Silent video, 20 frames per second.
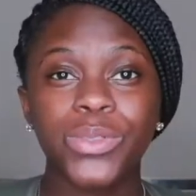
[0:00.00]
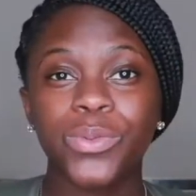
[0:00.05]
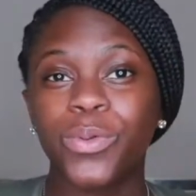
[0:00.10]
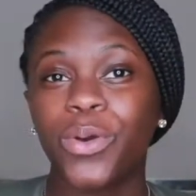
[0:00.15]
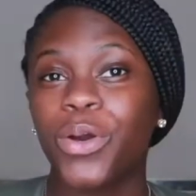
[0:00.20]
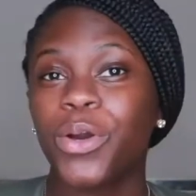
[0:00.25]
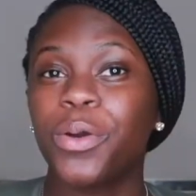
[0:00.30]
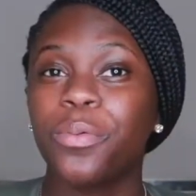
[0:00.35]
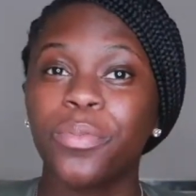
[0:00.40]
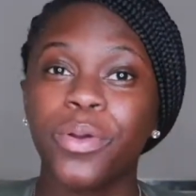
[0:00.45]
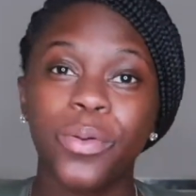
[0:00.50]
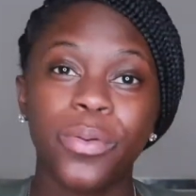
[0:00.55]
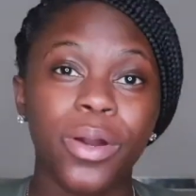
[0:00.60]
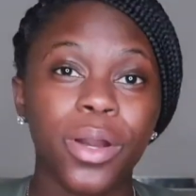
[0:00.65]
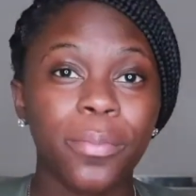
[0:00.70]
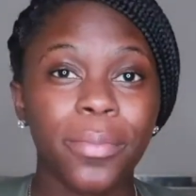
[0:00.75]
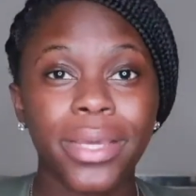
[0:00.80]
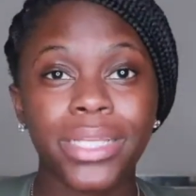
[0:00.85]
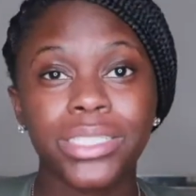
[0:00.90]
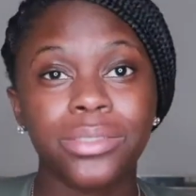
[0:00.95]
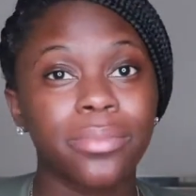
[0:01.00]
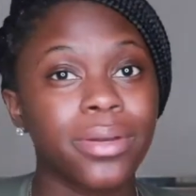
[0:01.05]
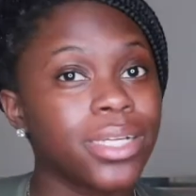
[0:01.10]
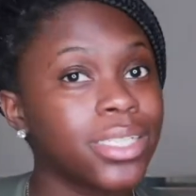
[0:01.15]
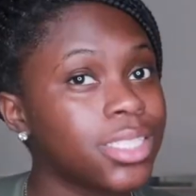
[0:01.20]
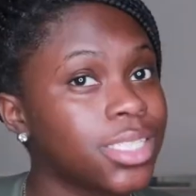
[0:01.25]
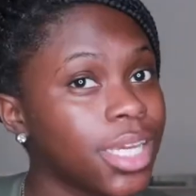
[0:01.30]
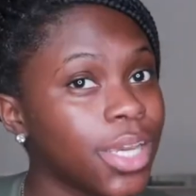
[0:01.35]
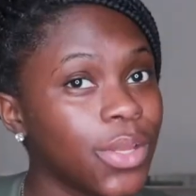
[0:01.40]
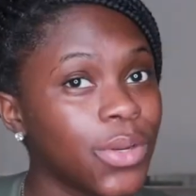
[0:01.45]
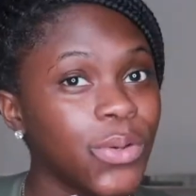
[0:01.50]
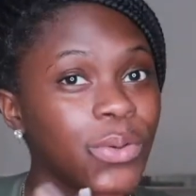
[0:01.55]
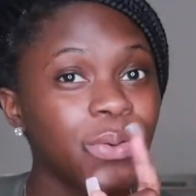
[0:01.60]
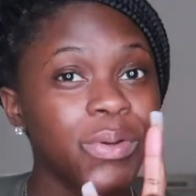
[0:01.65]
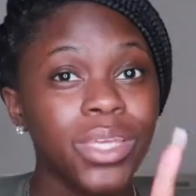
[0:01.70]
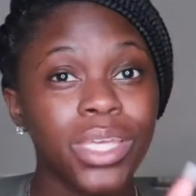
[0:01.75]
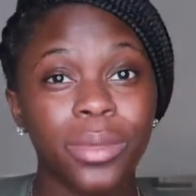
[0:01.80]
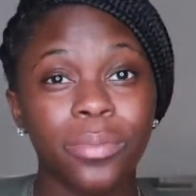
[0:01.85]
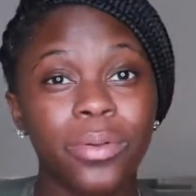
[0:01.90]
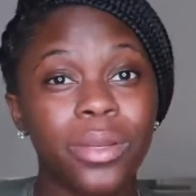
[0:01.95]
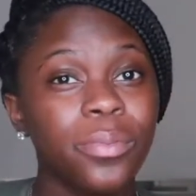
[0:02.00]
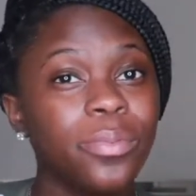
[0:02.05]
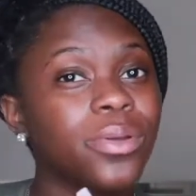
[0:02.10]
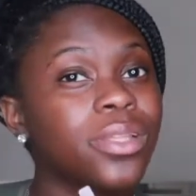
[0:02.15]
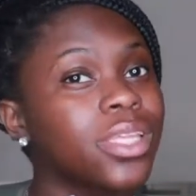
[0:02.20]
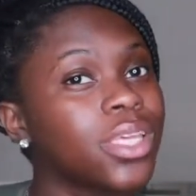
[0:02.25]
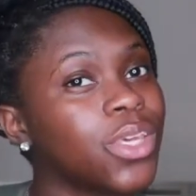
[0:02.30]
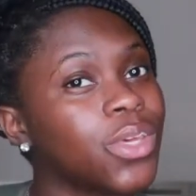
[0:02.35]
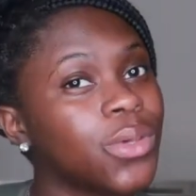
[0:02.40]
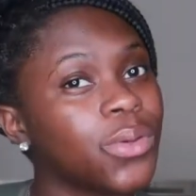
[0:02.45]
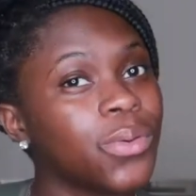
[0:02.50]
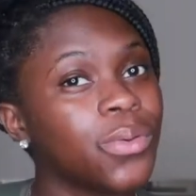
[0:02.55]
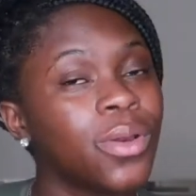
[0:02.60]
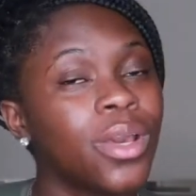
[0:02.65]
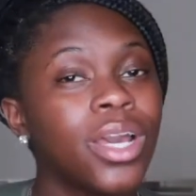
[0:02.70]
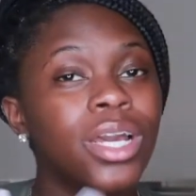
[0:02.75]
welcome back to my channel, Keeping Up With Q.